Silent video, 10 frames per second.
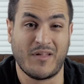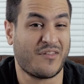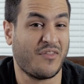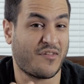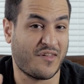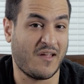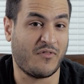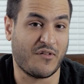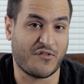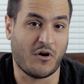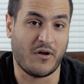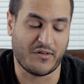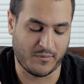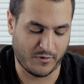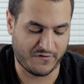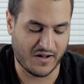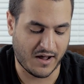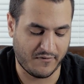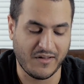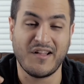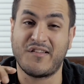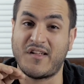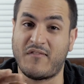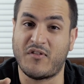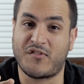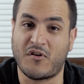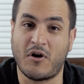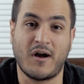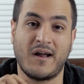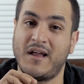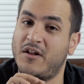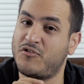That's in the safe than sorry. That's number 5. Safe than sorry.